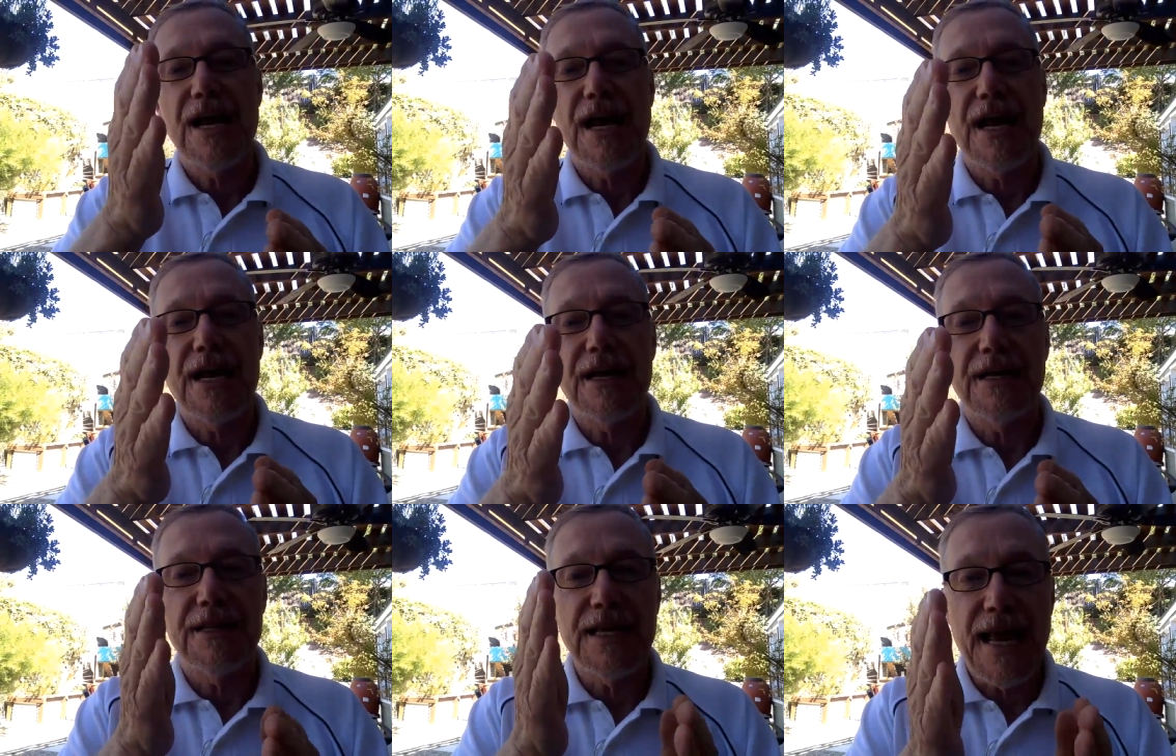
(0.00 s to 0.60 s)

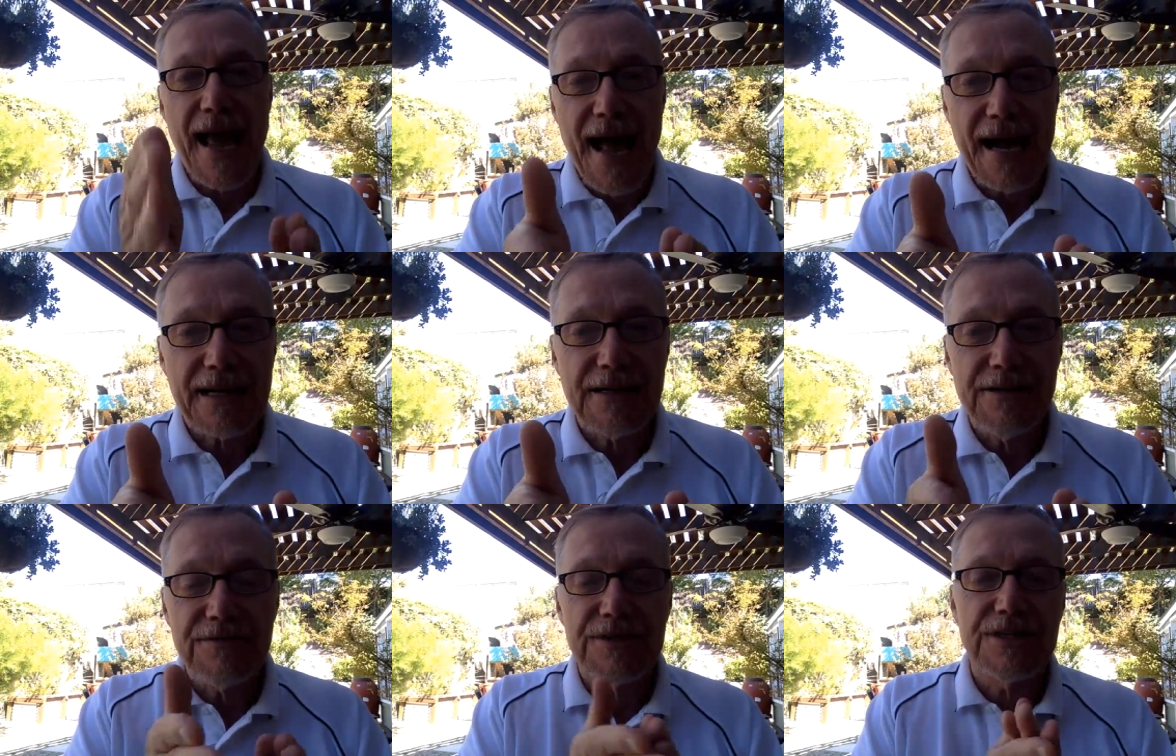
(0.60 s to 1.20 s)
and the
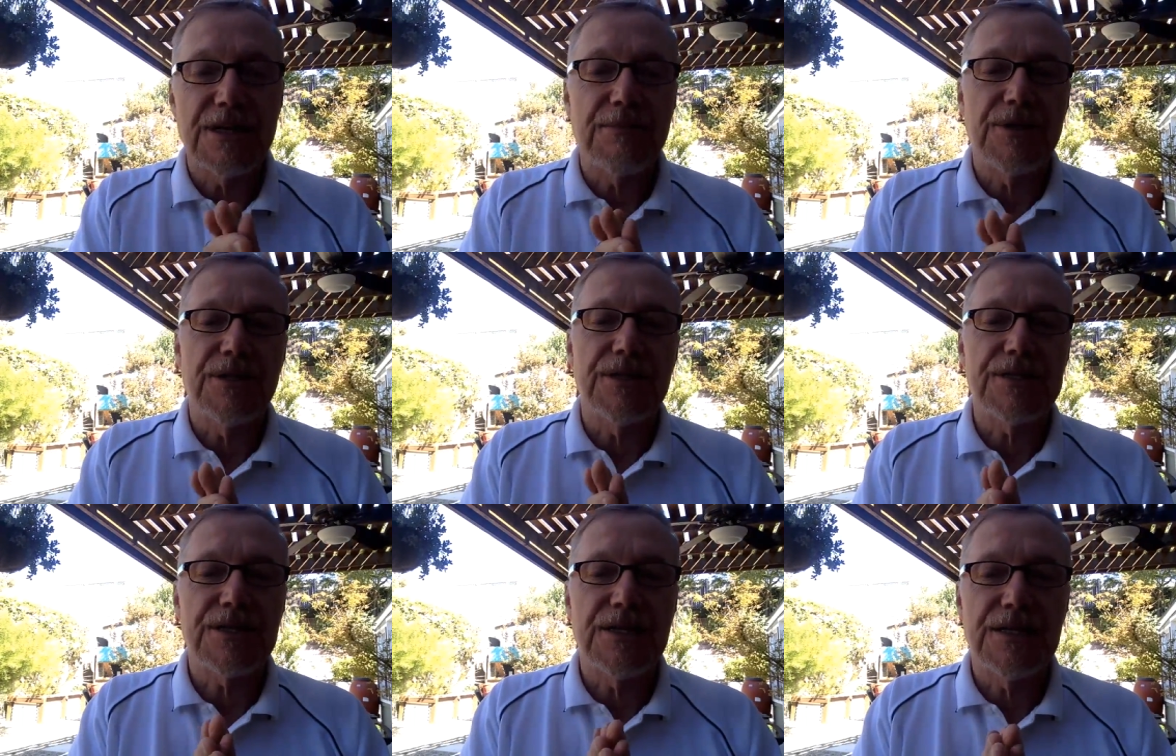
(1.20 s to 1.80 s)
active
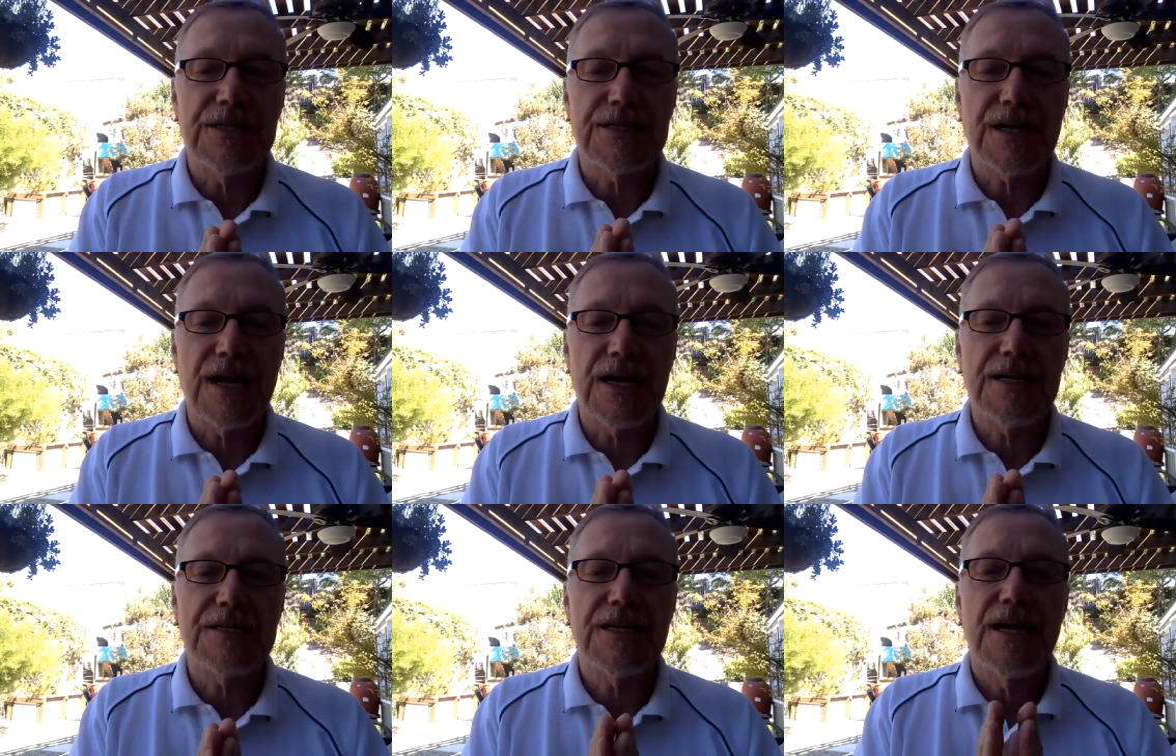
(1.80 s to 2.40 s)
stimulus in this
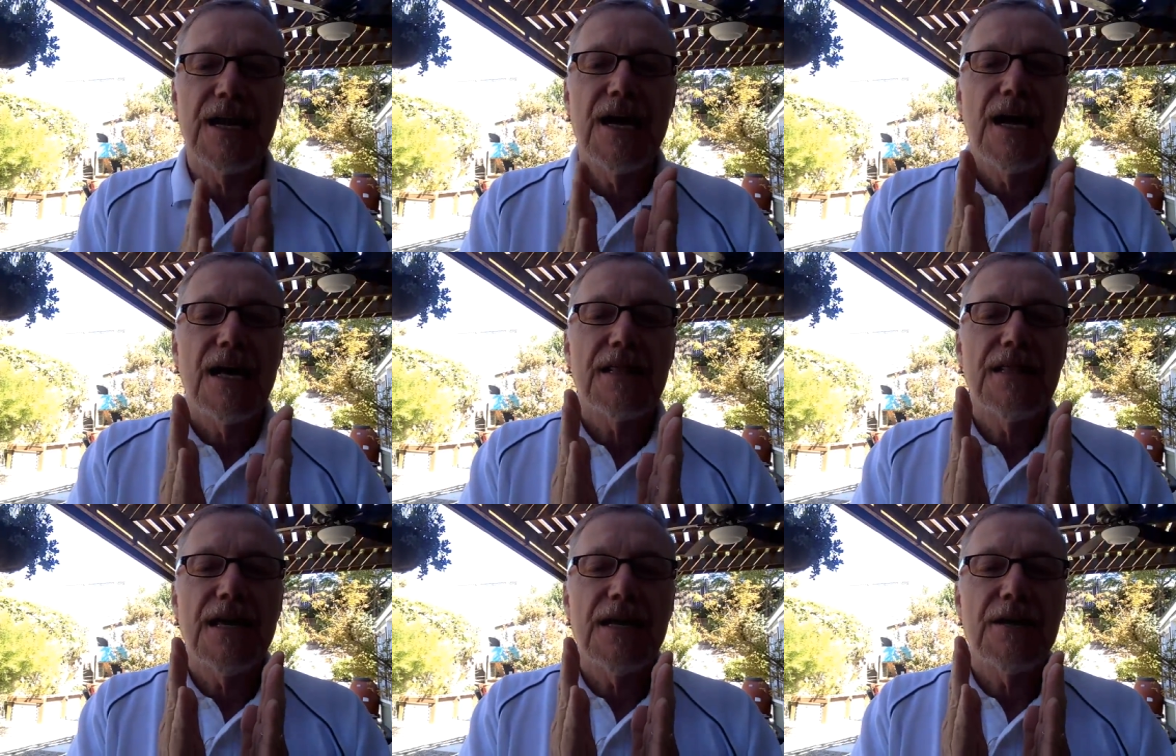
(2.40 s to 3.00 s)
case,
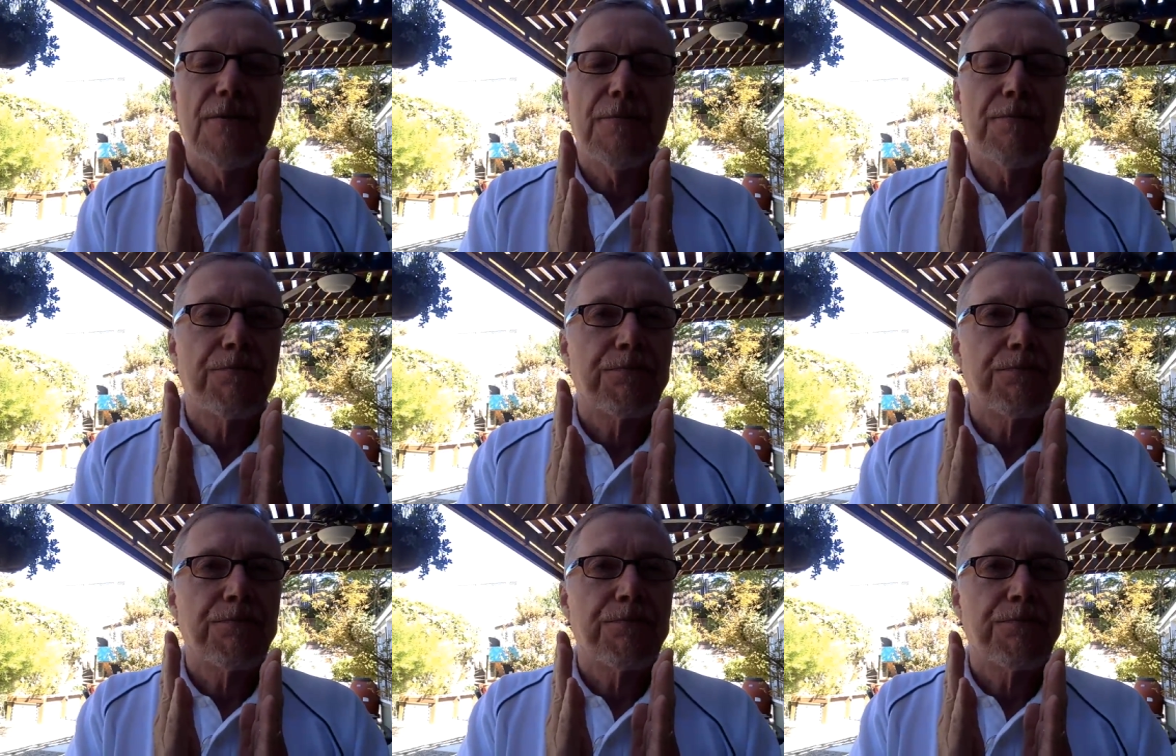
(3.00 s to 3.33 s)
then